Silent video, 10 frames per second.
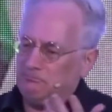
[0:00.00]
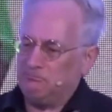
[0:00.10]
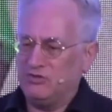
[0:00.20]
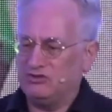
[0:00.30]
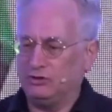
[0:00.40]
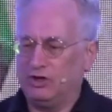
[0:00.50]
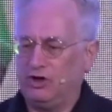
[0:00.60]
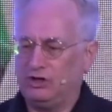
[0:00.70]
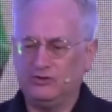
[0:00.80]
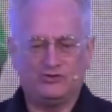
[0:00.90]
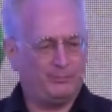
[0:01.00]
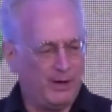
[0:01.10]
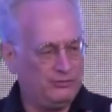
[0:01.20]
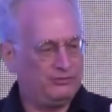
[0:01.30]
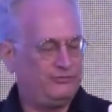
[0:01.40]
There's good arguments
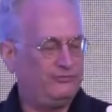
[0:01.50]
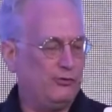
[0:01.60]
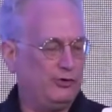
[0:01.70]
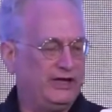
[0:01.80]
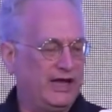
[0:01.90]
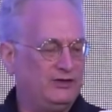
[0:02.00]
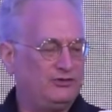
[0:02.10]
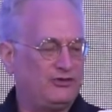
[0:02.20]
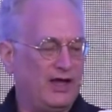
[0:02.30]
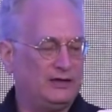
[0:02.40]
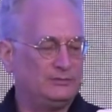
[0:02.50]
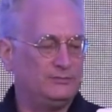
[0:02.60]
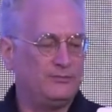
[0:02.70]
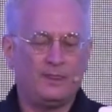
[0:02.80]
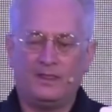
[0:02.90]
both for and against that.
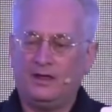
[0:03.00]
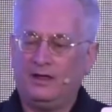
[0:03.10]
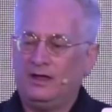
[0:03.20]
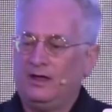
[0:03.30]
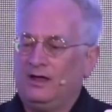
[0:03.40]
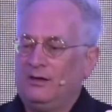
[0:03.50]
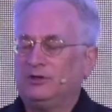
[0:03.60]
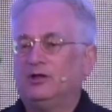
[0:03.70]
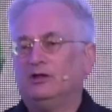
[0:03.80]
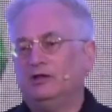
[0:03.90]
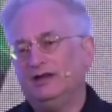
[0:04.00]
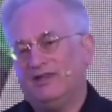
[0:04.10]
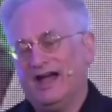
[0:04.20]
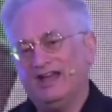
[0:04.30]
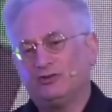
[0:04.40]
But not only
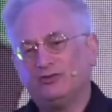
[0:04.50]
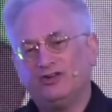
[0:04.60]
that, it's also